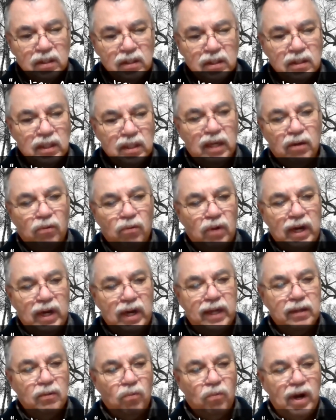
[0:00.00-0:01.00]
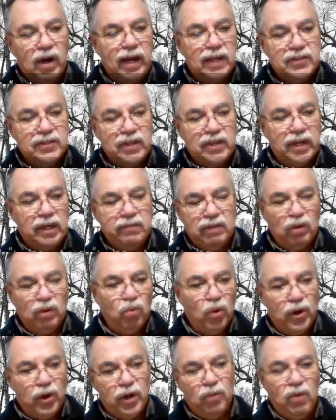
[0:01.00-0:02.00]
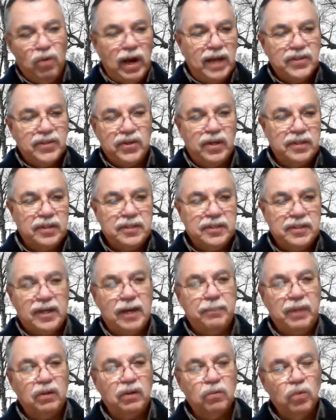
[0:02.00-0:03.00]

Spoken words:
Now, why is that even a word? Why is it a topic?